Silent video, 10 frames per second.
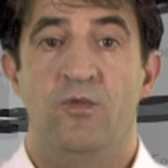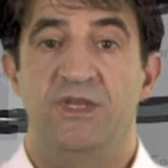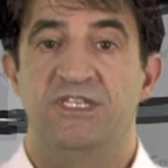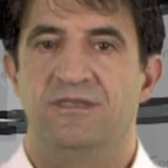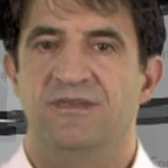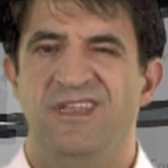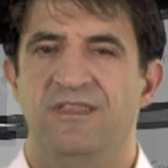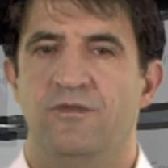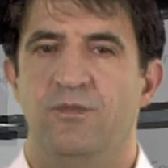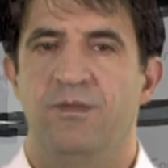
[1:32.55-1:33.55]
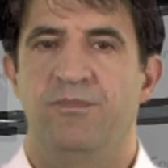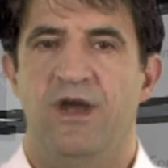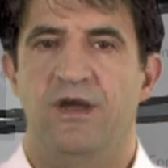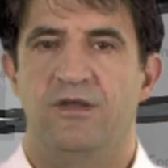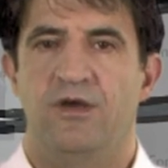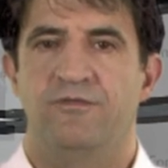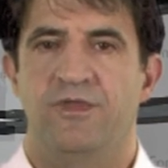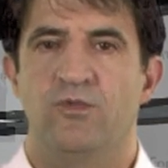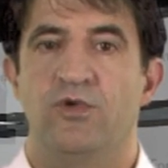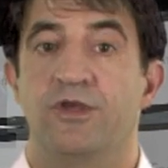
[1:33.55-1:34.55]
which needs to be part of
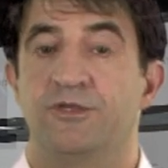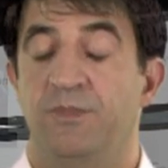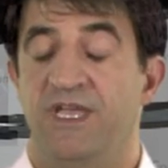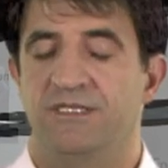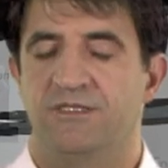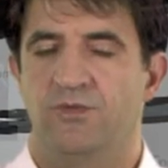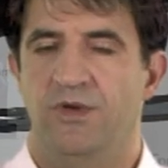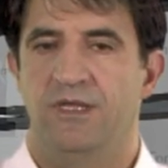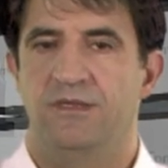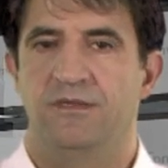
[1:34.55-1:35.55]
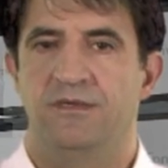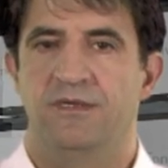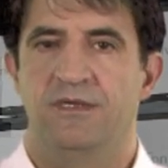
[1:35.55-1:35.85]
the workspace as well.